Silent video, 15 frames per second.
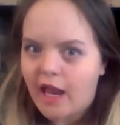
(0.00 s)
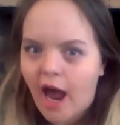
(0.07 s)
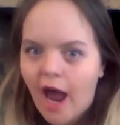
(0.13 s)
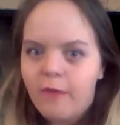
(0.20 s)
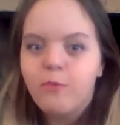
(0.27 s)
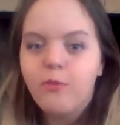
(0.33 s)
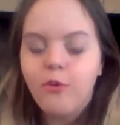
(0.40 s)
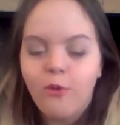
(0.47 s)

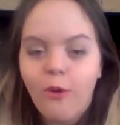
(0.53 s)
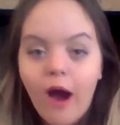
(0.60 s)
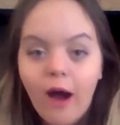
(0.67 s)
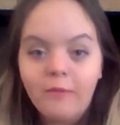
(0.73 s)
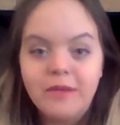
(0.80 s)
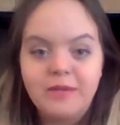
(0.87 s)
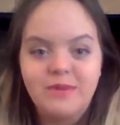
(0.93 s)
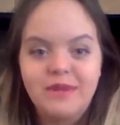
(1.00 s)
I
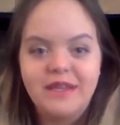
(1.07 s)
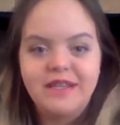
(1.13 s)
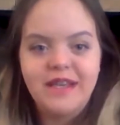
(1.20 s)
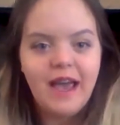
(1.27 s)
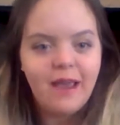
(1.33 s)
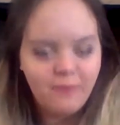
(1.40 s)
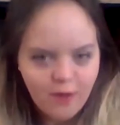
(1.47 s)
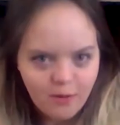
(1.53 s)
promise, because
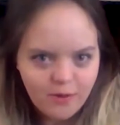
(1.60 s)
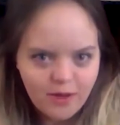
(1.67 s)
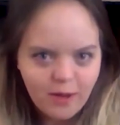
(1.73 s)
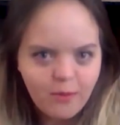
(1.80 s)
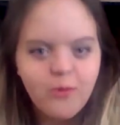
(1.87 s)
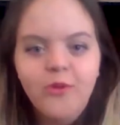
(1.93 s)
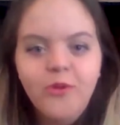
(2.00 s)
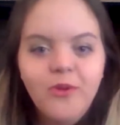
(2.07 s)
I have not been
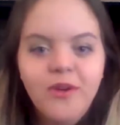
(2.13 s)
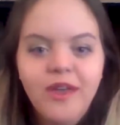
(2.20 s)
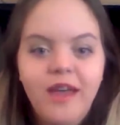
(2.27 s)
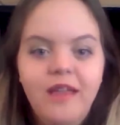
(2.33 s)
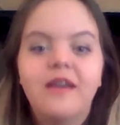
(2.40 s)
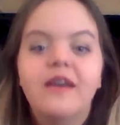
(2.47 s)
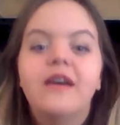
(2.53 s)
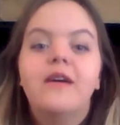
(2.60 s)
able to do it
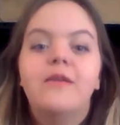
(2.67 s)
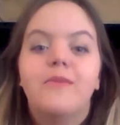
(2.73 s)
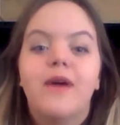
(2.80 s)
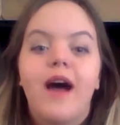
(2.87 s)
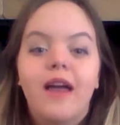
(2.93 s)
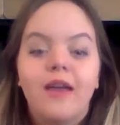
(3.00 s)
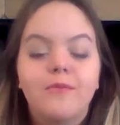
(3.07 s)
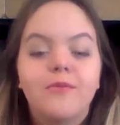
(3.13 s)
yet,
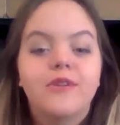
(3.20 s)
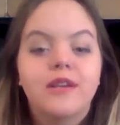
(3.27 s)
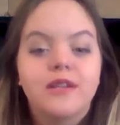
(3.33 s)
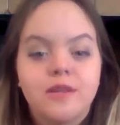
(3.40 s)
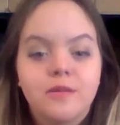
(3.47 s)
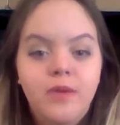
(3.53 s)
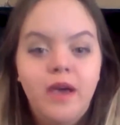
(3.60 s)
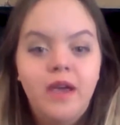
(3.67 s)
but I am
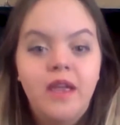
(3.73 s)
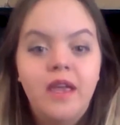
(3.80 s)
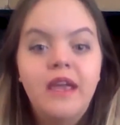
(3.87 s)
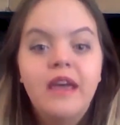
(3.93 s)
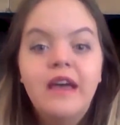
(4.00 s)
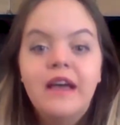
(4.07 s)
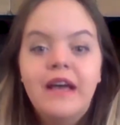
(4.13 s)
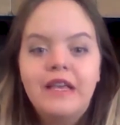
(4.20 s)
participating,
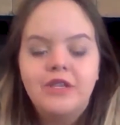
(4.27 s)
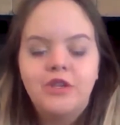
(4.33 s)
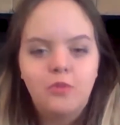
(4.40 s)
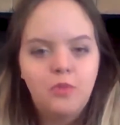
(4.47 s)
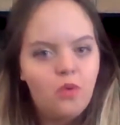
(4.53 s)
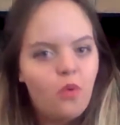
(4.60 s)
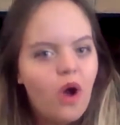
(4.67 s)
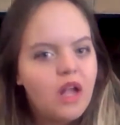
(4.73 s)
and so
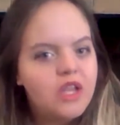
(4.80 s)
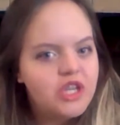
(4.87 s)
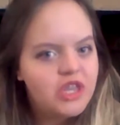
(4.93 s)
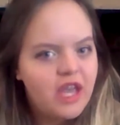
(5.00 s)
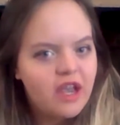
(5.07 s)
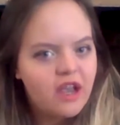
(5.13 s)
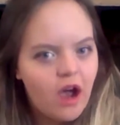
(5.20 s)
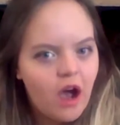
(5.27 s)
be watching
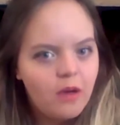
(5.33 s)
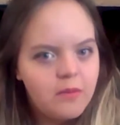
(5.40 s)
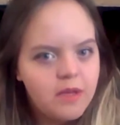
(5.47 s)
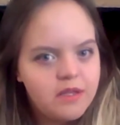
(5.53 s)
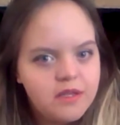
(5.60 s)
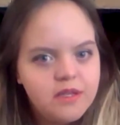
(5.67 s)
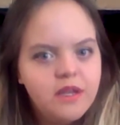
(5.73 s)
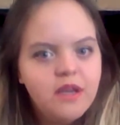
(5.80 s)
that
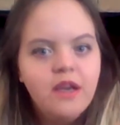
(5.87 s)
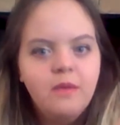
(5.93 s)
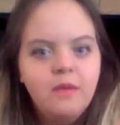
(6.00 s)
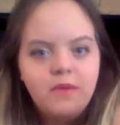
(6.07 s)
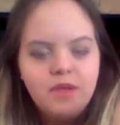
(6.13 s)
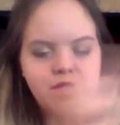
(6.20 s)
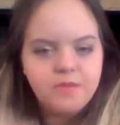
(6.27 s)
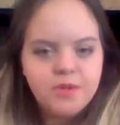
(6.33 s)
comments,
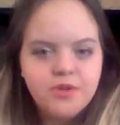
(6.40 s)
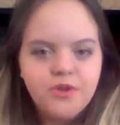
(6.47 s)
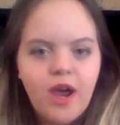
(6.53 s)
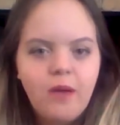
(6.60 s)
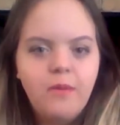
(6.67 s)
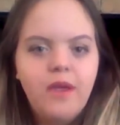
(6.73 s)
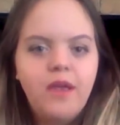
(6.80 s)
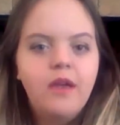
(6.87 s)
be
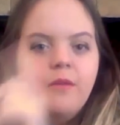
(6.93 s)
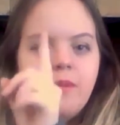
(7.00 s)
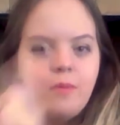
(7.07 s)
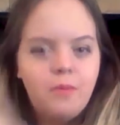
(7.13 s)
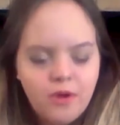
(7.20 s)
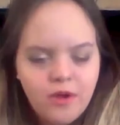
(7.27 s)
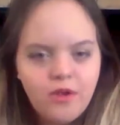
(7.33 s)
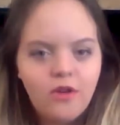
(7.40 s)
subscribing, be
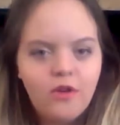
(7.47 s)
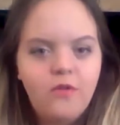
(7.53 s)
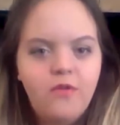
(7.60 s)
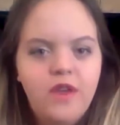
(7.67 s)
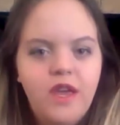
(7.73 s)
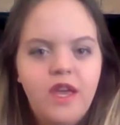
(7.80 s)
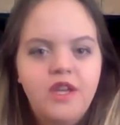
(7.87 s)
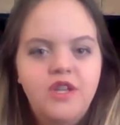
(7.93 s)
putting
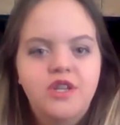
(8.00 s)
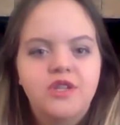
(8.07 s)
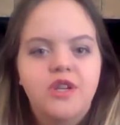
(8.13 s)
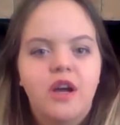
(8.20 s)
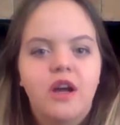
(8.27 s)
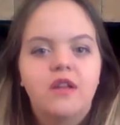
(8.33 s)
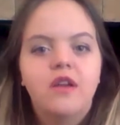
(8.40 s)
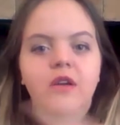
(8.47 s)
notifications
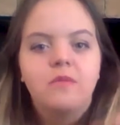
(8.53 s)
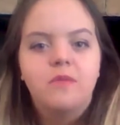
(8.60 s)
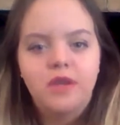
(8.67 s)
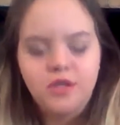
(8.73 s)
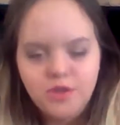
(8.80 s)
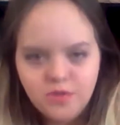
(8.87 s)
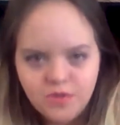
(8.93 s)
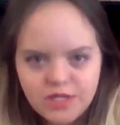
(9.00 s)
on,
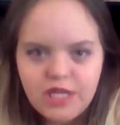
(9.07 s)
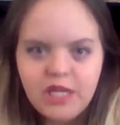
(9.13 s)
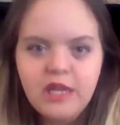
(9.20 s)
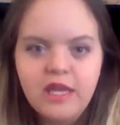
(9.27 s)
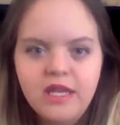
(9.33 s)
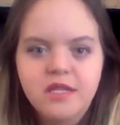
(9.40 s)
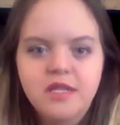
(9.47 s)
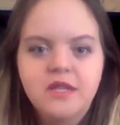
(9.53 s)
because you will see
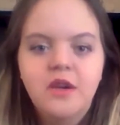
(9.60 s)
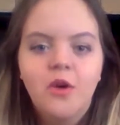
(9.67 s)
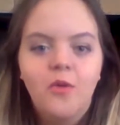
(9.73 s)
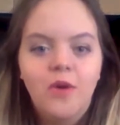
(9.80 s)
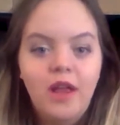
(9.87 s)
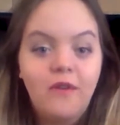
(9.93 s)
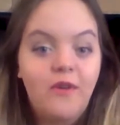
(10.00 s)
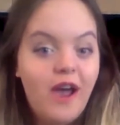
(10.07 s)
this
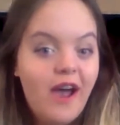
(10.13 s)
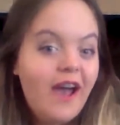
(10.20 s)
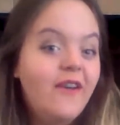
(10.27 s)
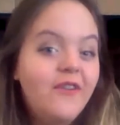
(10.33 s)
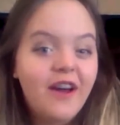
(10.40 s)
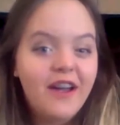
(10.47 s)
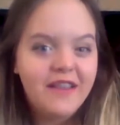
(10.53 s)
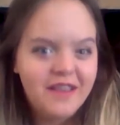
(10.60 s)
whenever I
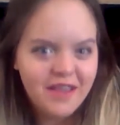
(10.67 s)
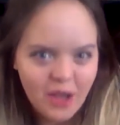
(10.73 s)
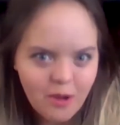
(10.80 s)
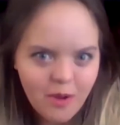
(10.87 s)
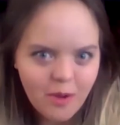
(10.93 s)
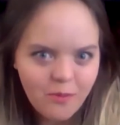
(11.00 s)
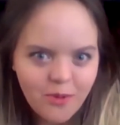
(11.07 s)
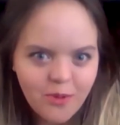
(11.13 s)
finally
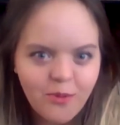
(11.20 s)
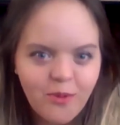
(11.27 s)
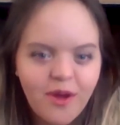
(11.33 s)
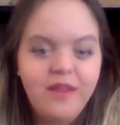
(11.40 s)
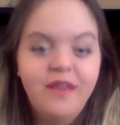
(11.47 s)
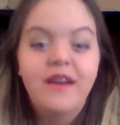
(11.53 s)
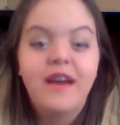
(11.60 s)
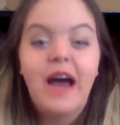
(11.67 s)
come up with
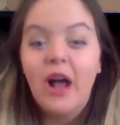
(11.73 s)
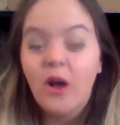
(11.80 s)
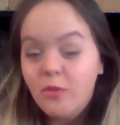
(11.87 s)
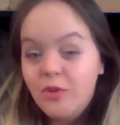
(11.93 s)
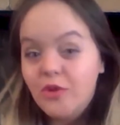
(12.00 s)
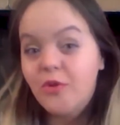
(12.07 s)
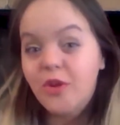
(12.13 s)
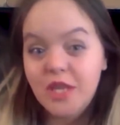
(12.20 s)
one. I will
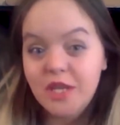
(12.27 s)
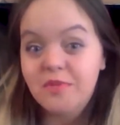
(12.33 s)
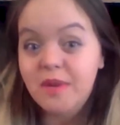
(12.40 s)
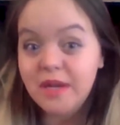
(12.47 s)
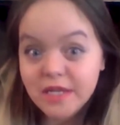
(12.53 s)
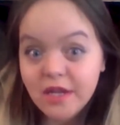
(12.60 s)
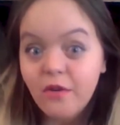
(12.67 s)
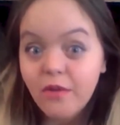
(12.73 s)
be doing this
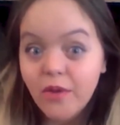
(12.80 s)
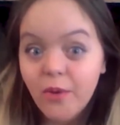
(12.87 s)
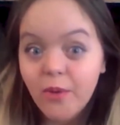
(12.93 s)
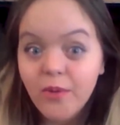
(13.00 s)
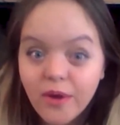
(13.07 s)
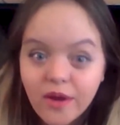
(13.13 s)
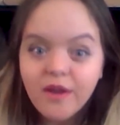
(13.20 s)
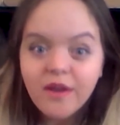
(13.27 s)
myself too.